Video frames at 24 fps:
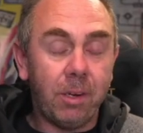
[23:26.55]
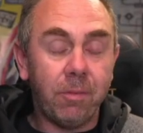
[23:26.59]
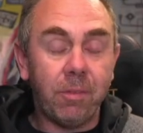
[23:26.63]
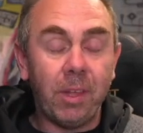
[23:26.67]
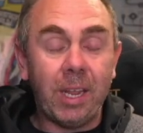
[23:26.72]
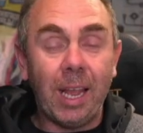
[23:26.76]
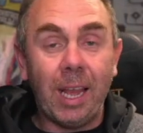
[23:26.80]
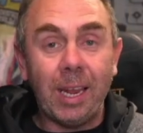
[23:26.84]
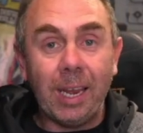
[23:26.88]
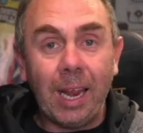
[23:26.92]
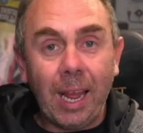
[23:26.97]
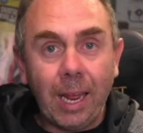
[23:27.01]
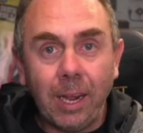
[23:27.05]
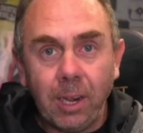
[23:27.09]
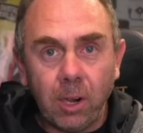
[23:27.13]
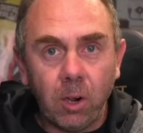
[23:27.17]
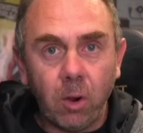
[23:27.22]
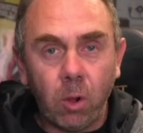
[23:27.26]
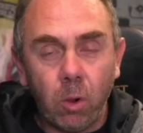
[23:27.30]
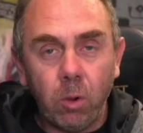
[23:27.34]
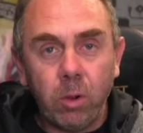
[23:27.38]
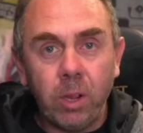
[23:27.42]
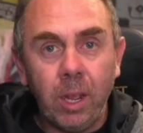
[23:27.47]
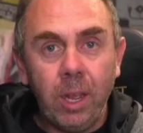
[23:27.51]
If they had
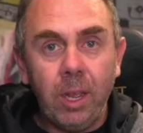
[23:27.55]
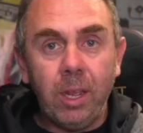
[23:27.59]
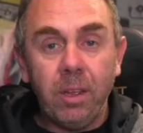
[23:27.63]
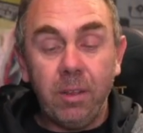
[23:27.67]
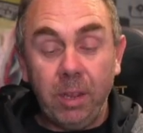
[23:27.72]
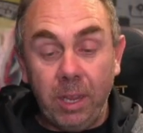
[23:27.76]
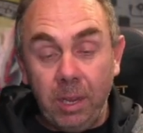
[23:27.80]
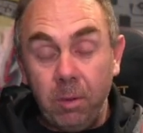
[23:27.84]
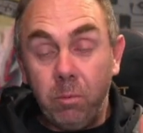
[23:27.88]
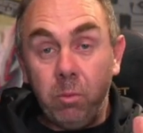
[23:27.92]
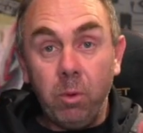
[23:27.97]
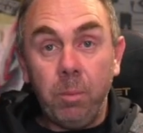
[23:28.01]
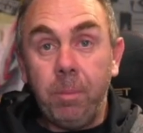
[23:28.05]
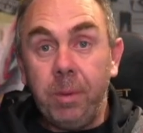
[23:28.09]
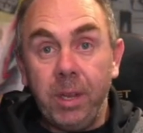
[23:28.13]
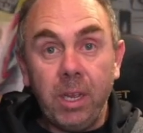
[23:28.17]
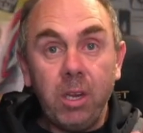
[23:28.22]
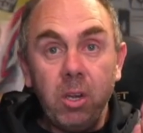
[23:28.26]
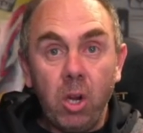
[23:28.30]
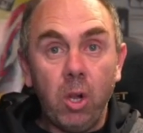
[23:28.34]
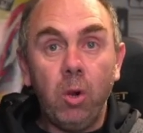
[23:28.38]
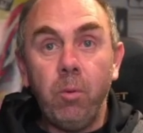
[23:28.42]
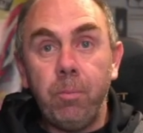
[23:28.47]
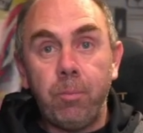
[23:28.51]
analog, it would be a
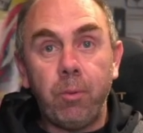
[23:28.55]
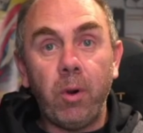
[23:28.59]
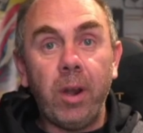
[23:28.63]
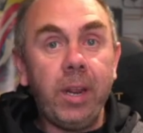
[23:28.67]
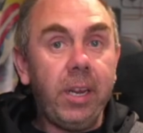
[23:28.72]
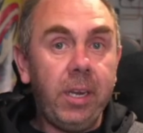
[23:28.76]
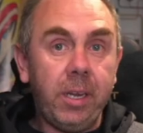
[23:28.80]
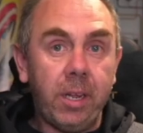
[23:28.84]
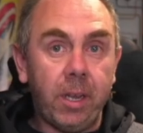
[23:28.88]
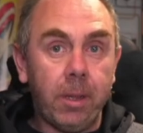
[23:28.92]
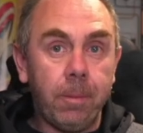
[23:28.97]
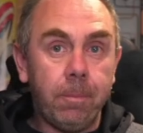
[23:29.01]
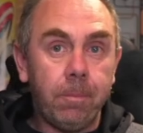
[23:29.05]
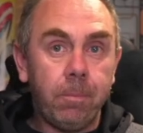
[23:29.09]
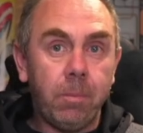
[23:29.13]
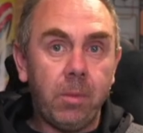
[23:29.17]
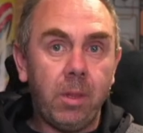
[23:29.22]
no brainer.